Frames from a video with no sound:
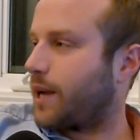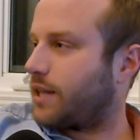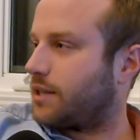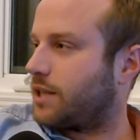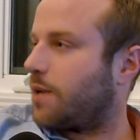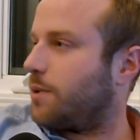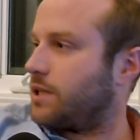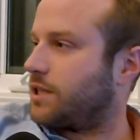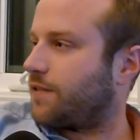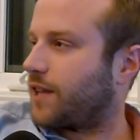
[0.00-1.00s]
schema and
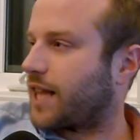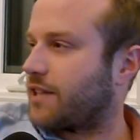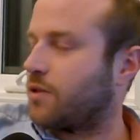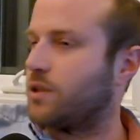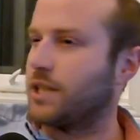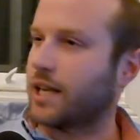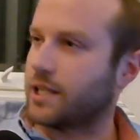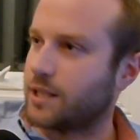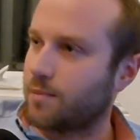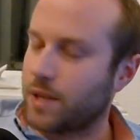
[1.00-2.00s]
stuff like that. So it's like
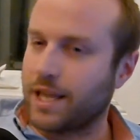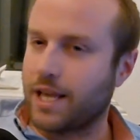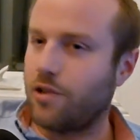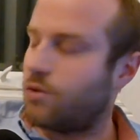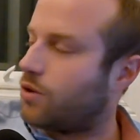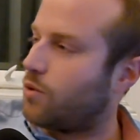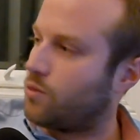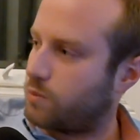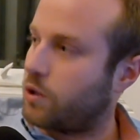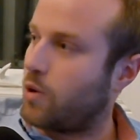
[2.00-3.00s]
it's something that
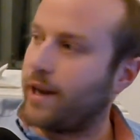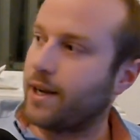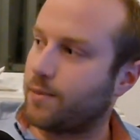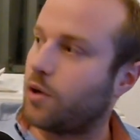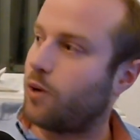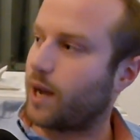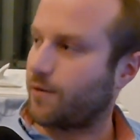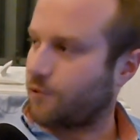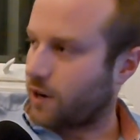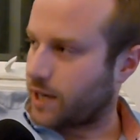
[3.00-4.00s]
you end up doing
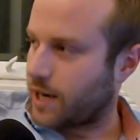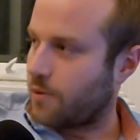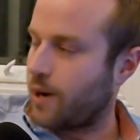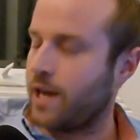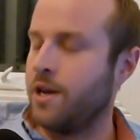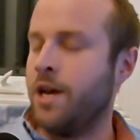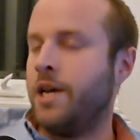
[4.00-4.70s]
up front anyway.